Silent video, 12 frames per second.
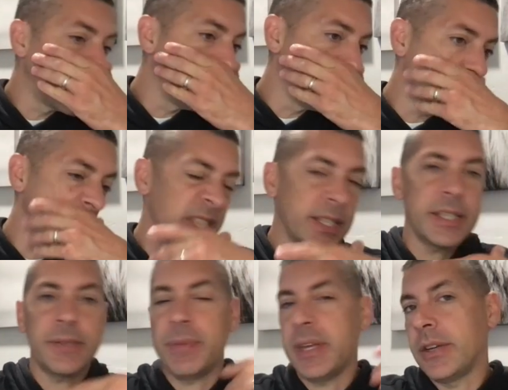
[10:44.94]
Jesus has
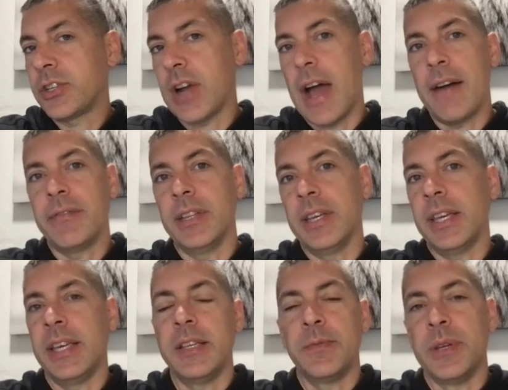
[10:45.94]
been traveling.
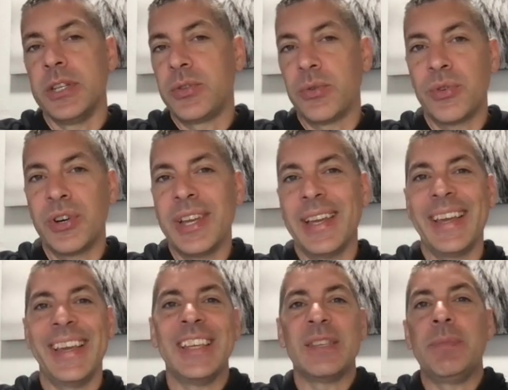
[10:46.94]
He's been touring.
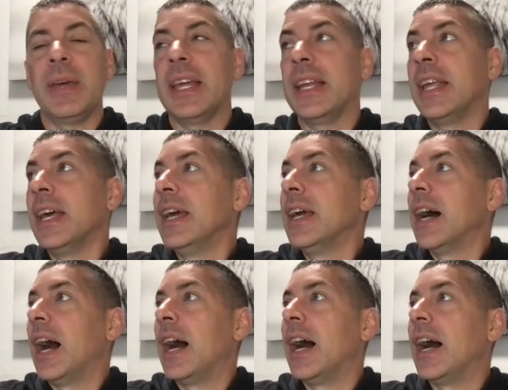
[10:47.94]
He's been
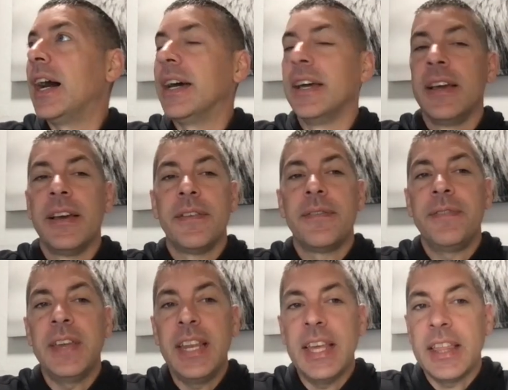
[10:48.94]

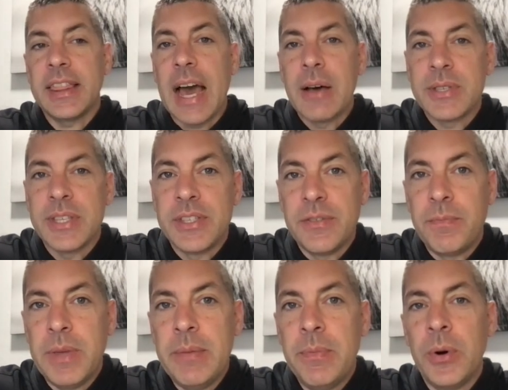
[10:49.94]
feeding thousands of
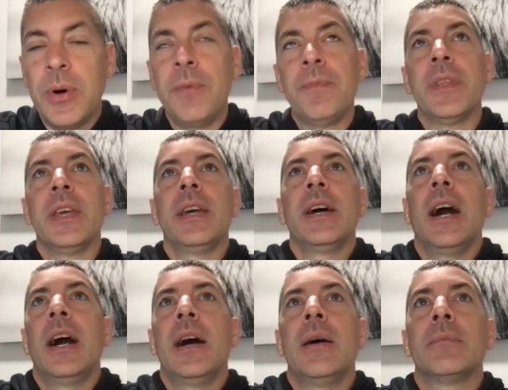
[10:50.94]
people.
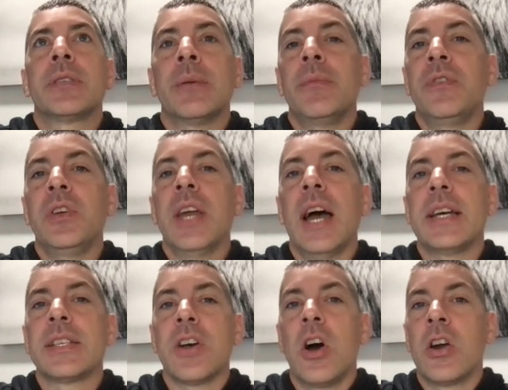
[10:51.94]
Some of you
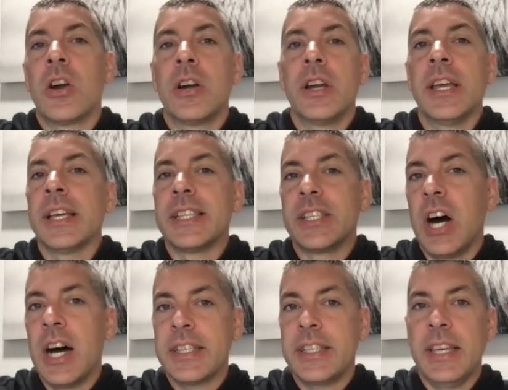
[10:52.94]
guys are
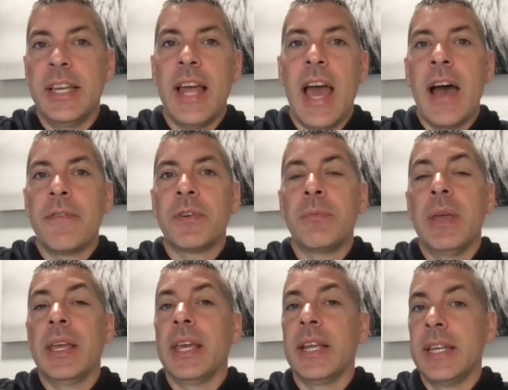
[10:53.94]
exhausted after
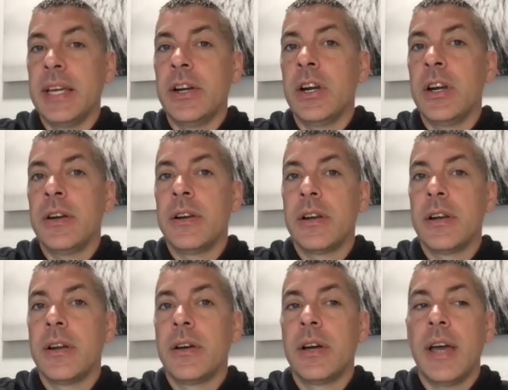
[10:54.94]
making dinner
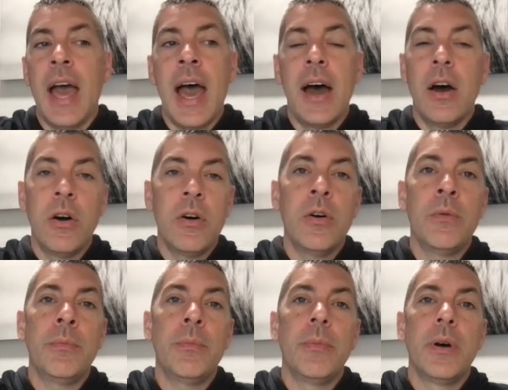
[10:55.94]
at
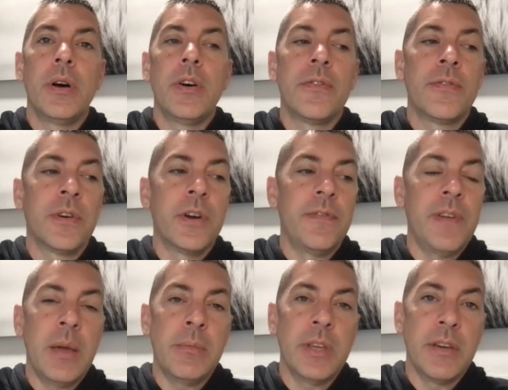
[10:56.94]
home for a
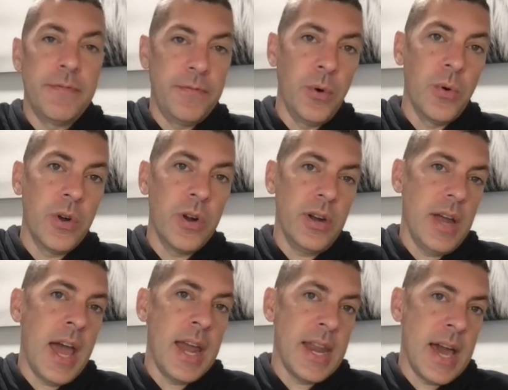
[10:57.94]
family of four
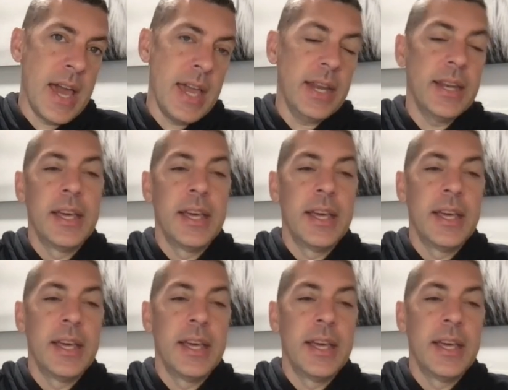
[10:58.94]
at night.